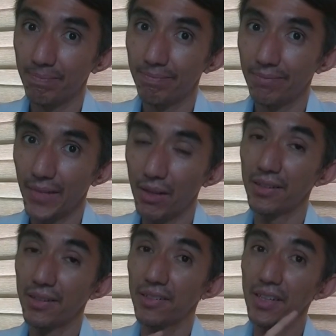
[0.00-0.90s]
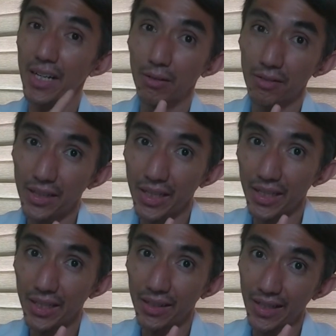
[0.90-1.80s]
Now, this is not to
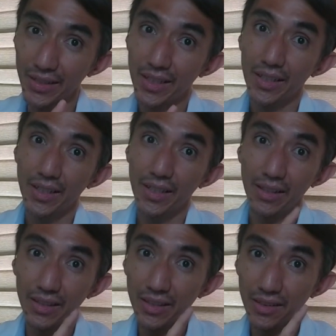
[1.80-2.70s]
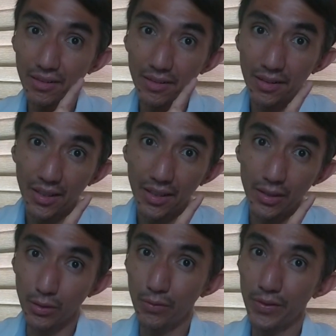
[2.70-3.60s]
say that these
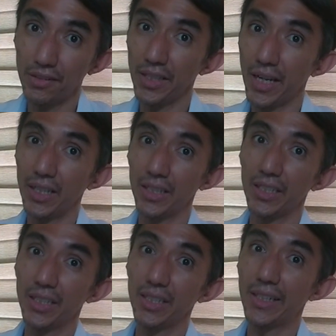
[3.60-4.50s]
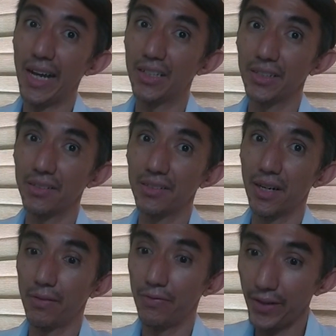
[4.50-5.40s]
UVC LED gadgets are
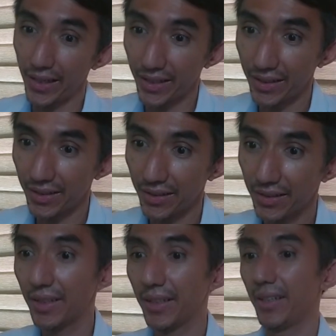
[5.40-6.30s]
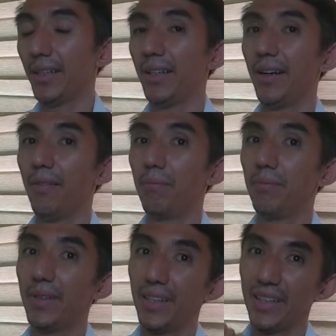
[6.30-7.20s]
fake.
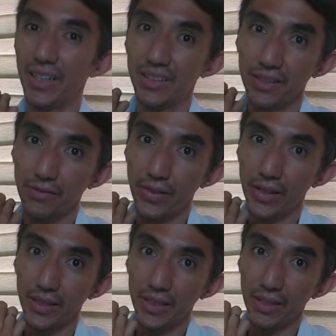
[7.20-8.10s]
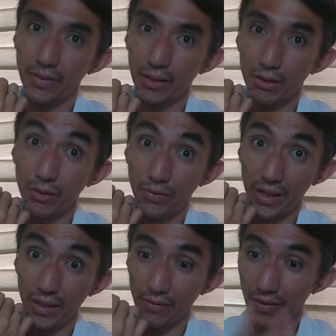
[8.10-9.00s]
They're just very difficult to
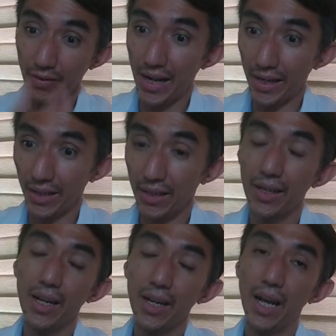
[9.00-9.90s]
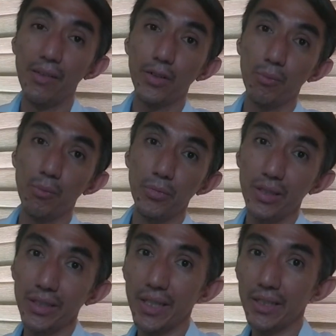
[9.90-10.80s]
verify. I've
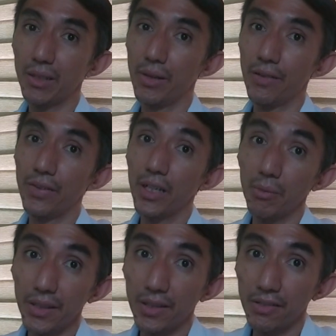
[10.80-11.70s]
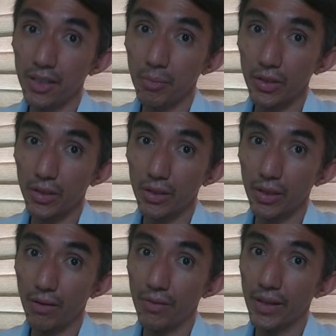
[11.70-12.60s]
communicated with a Philippine distributor
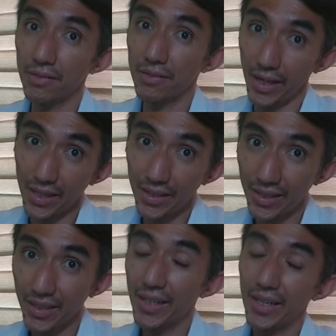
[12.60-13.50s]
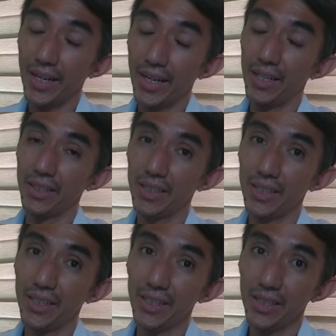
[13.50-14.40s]
of the said
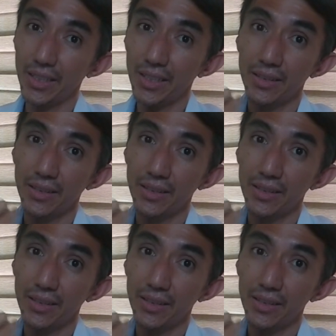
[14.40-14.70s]
LED